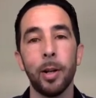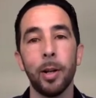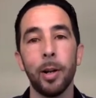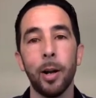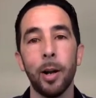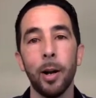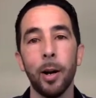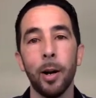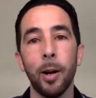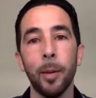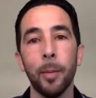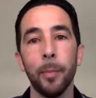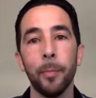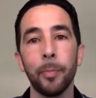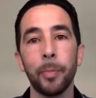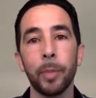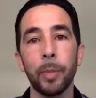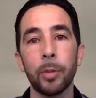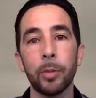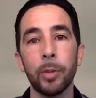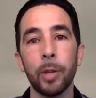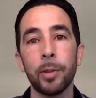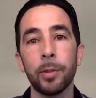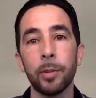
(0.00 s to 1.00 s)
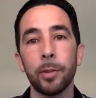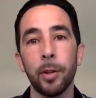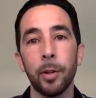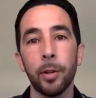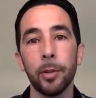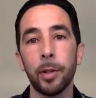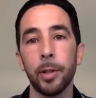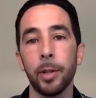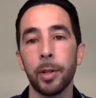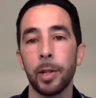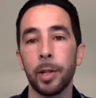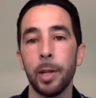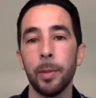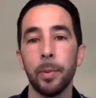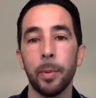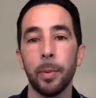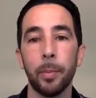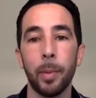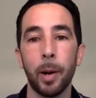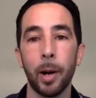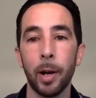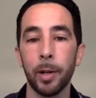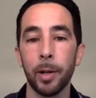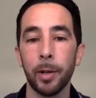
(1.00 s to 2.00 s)
So that's another thing to keep in
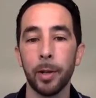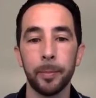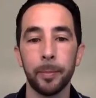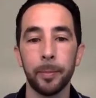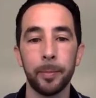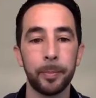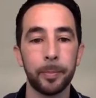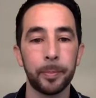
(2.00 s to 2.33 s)
mind.